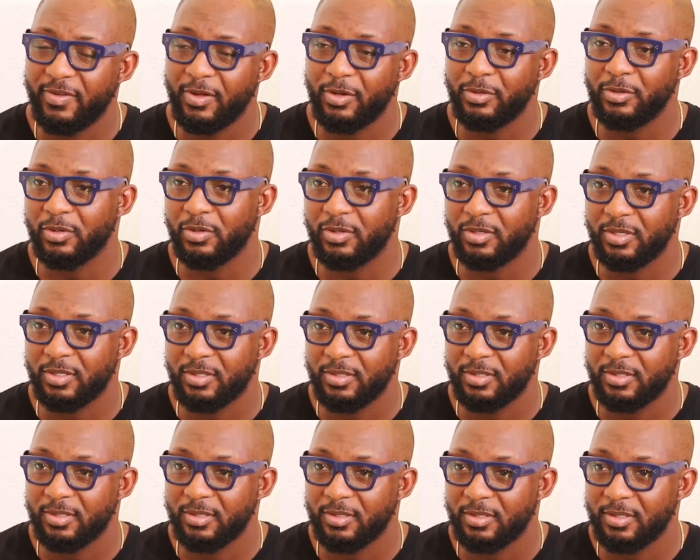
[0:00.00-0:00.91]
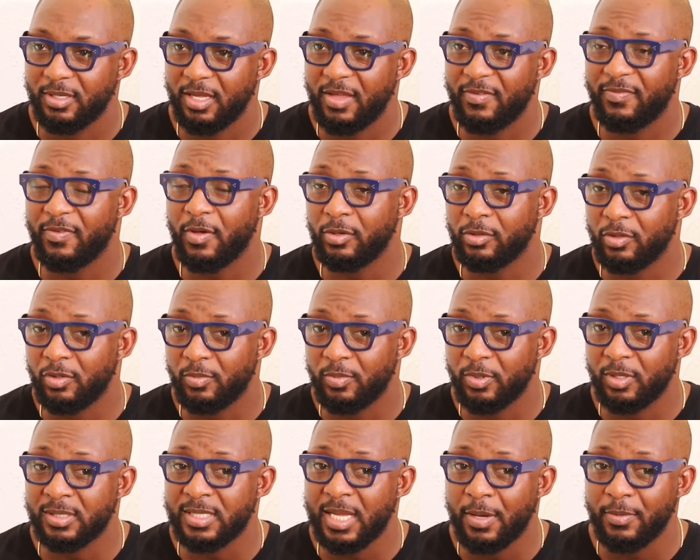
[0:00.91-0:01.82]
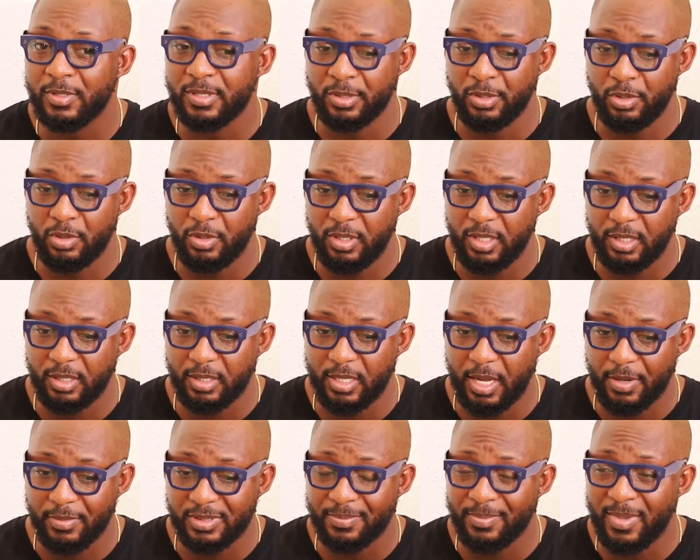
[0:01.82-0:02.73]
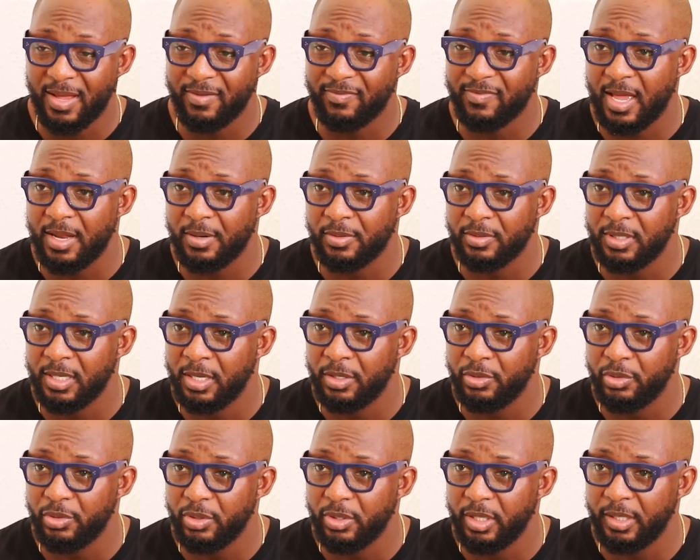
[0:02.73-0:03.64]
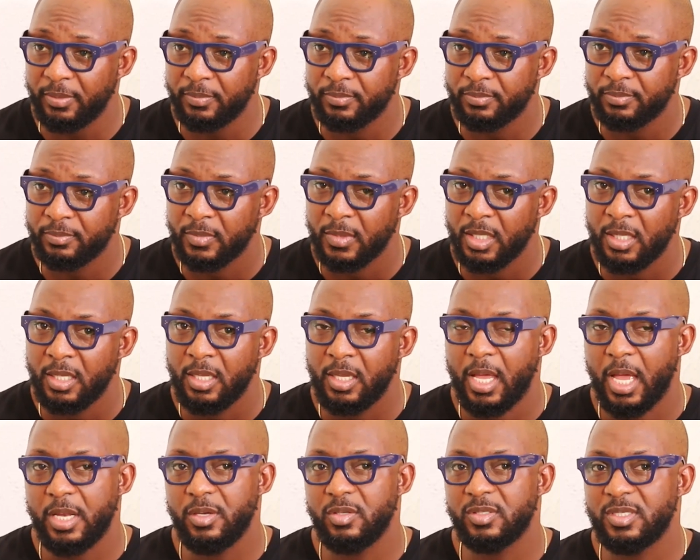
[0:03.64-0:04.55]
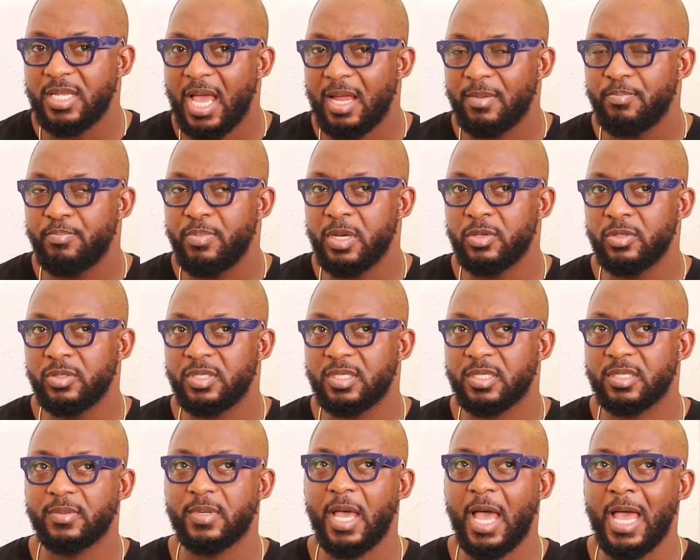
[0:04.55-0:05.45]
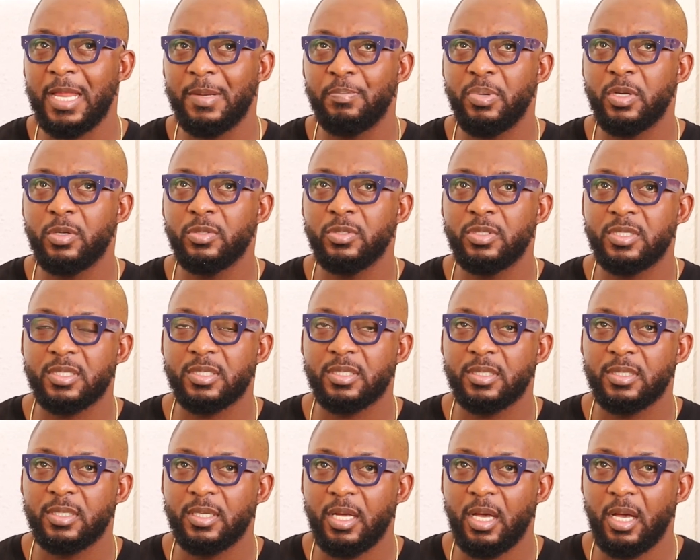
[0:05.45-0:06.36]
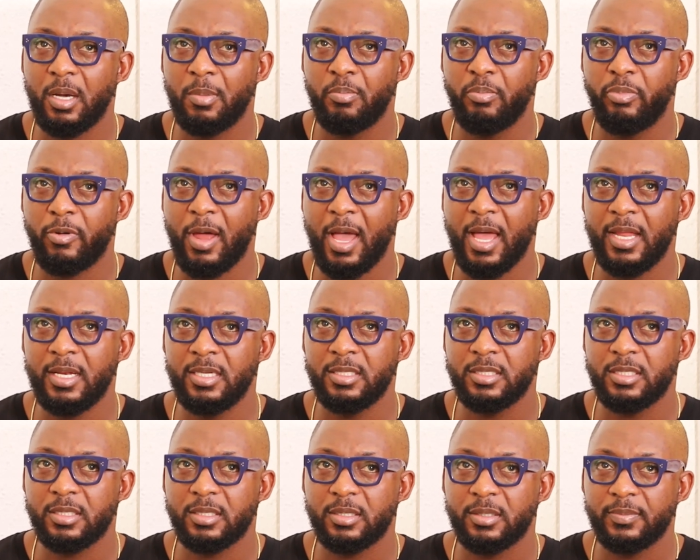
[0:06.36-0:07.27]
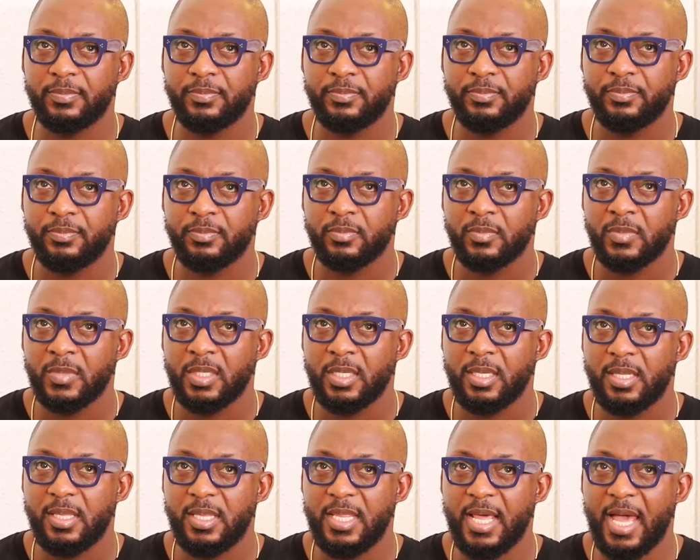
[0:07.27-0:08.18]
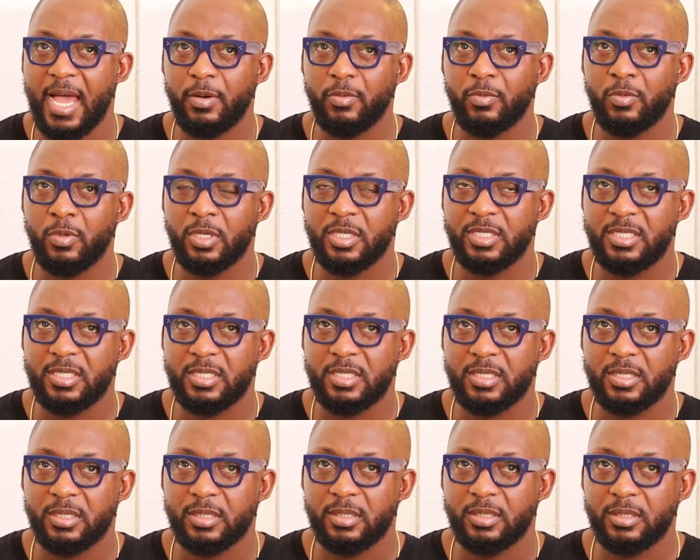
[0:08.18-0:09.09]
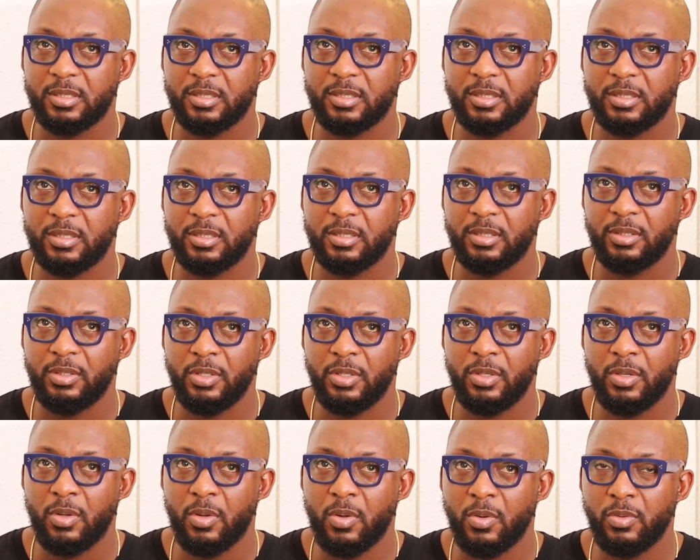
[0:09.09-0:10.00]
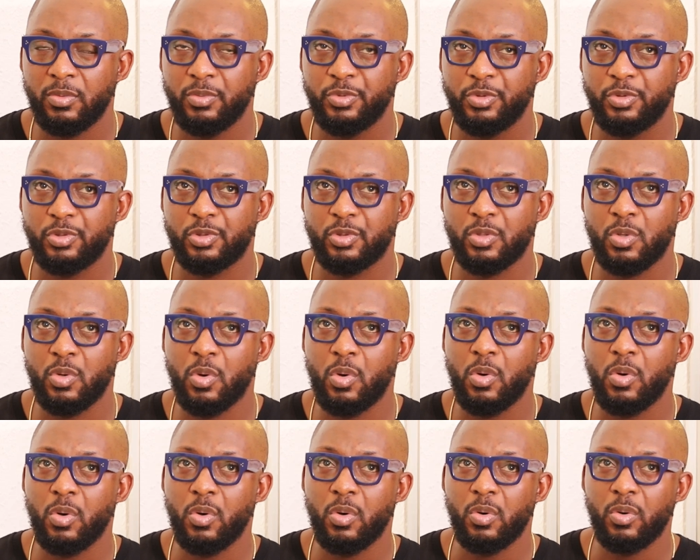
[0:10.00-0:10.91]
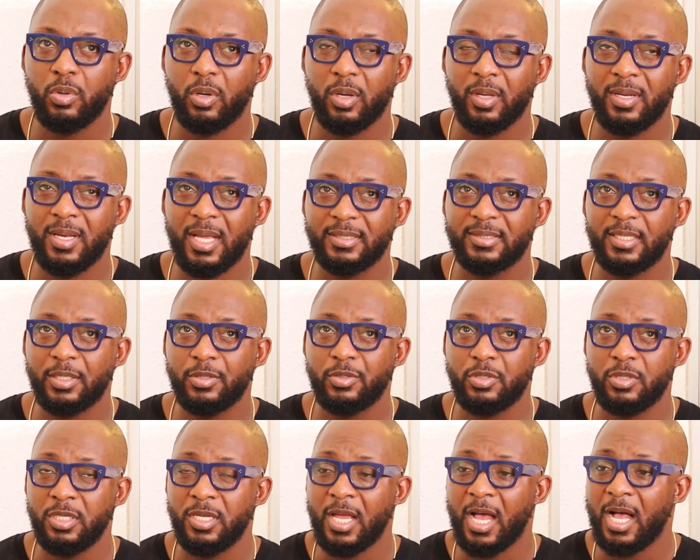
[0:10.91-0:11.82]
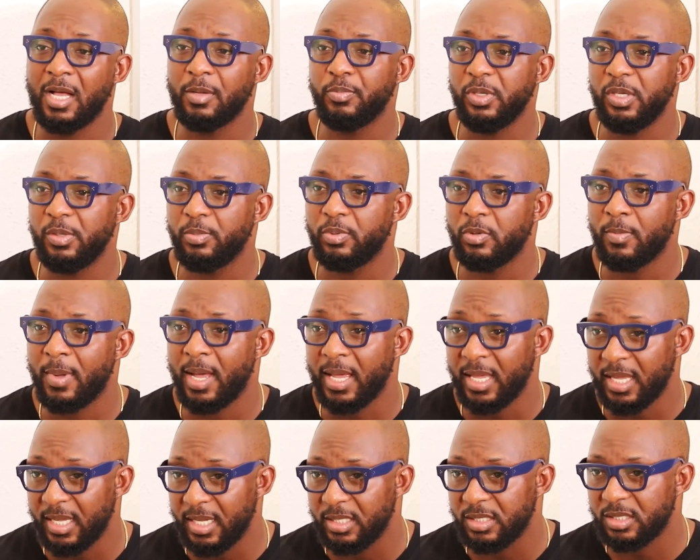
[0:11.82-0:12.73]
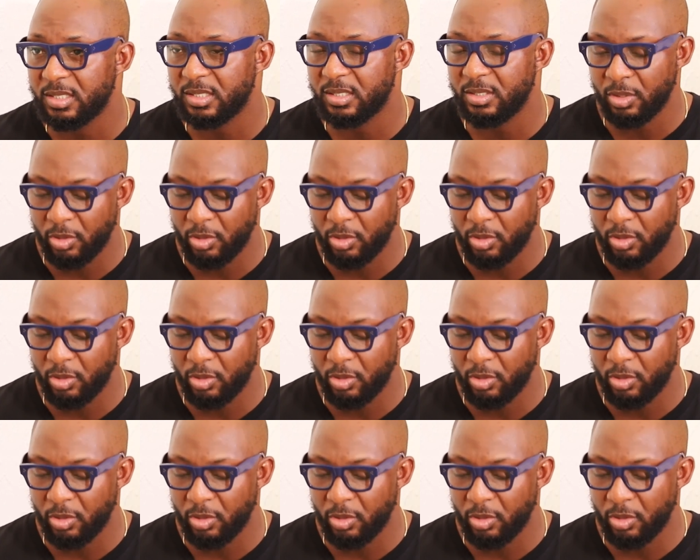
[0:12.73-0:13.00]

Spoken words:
felt good. It felt good because I was in uni. I was in my final year in uni. And you see, I'd built a brand that was, so connected to young people my age,